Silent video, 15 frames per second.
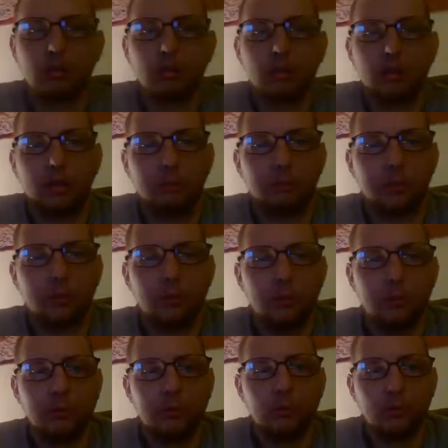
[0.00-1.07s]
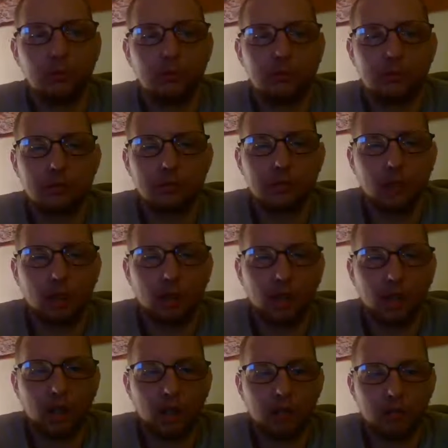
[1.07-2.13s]
the Blues host
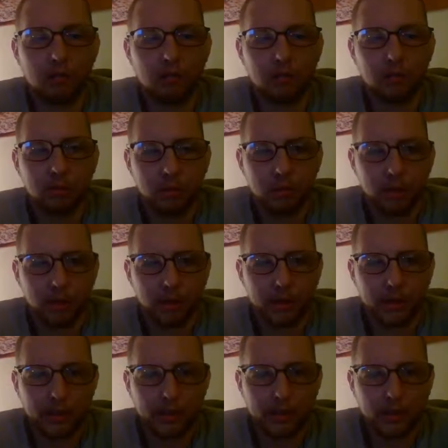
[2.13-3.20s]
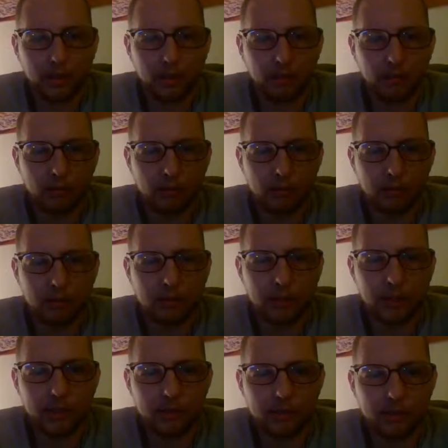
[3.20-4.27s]
NHL
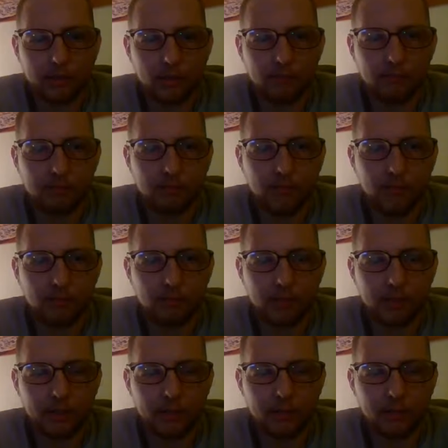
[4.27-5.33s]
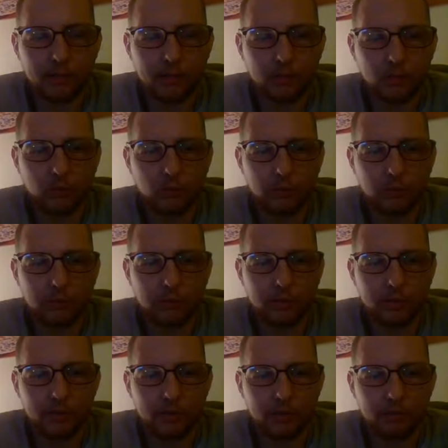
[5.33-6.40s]
Stanley Cup final game is going to
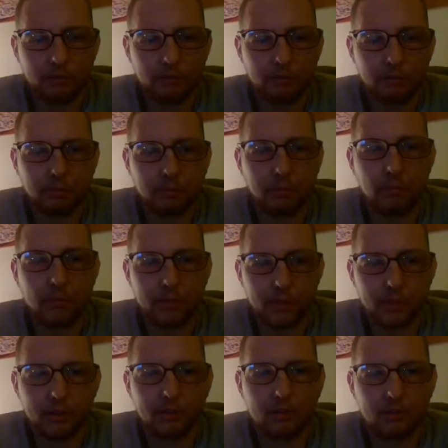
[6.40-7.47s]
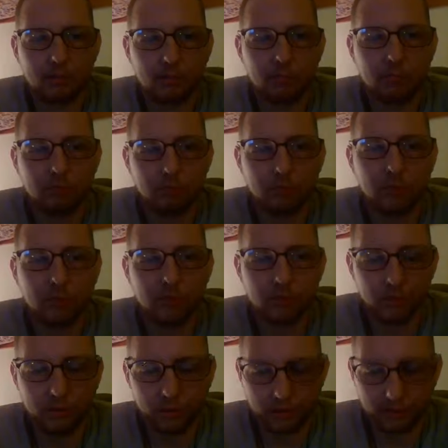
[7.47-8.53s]
be pretty pretty
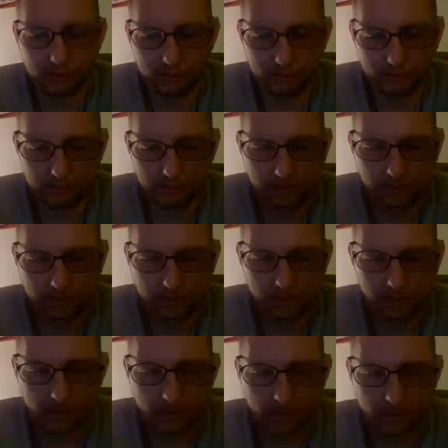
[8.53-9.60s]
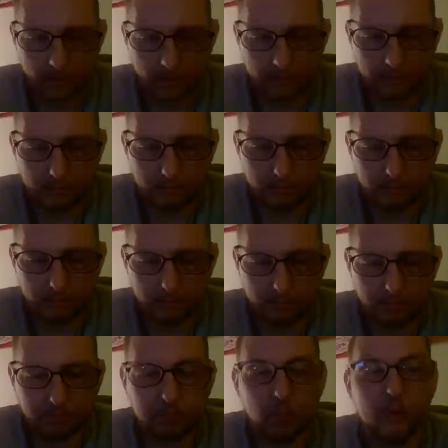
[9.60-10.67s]
nice, uh,
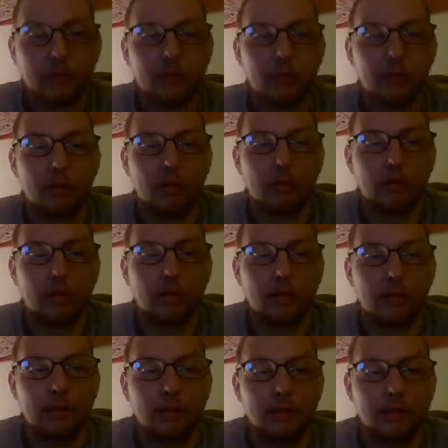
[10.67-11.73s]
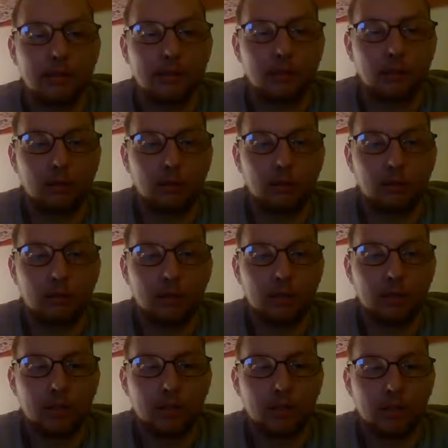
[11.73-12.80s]
pretty great. So,
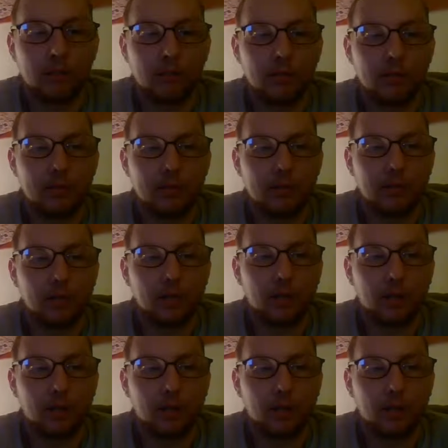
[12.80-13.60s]
anyways,